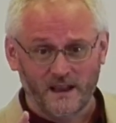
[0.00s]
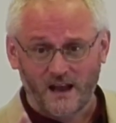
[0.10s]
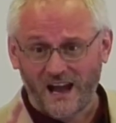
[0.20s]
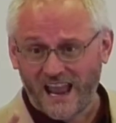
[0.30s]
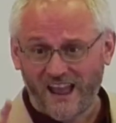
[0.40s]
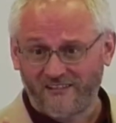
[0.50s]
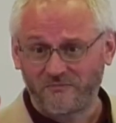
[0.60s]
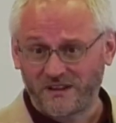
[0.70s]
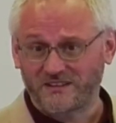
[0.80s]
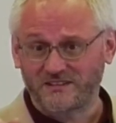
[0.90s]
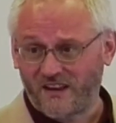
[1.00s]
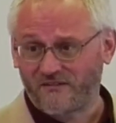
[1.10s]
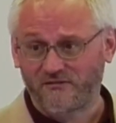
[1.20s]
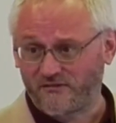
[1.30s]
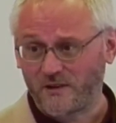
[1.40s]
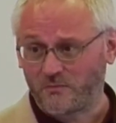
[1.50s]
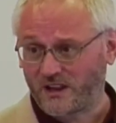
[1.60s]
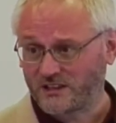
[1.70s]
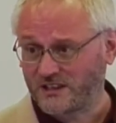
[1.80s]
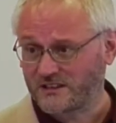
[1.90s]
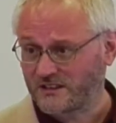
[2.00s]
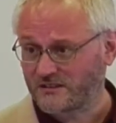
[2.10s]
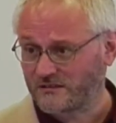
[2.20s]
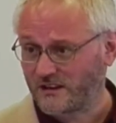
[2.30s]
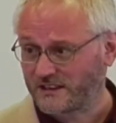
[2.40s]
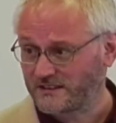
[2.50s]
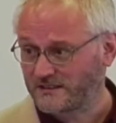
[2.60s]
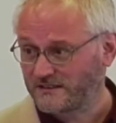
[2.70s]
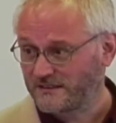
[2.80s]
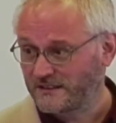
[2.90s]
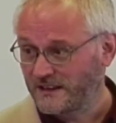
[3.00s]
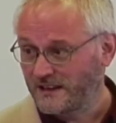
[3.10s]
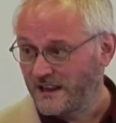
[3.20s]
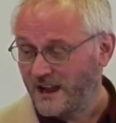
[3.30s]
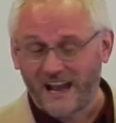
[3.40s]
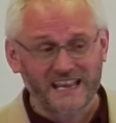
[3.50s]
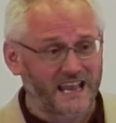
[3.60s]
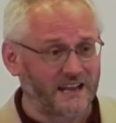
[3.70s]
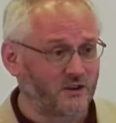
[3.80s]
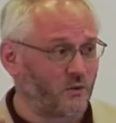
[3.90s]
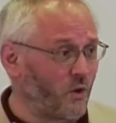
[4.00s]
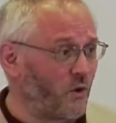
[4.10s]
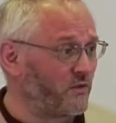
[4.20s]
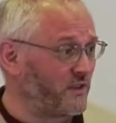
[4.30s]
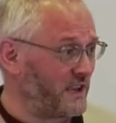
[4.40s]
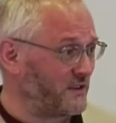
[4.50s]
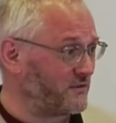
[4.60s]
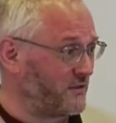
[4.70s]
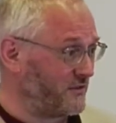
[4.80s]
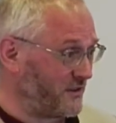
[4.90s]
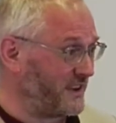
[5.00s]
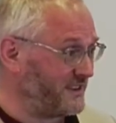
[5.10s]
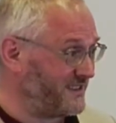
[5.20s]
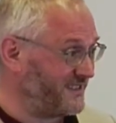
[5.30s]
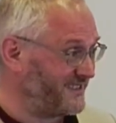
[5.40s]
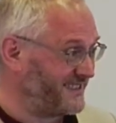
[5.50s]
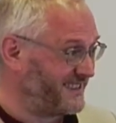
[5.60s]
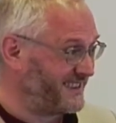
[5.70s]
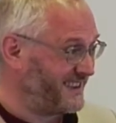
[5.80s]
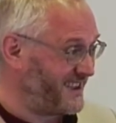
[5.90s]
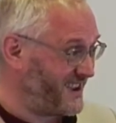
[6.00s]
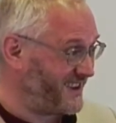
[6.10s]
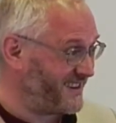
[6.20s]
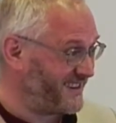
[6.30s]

I have been set free by Jesus Christ. I can do all things through Christ. Yeah?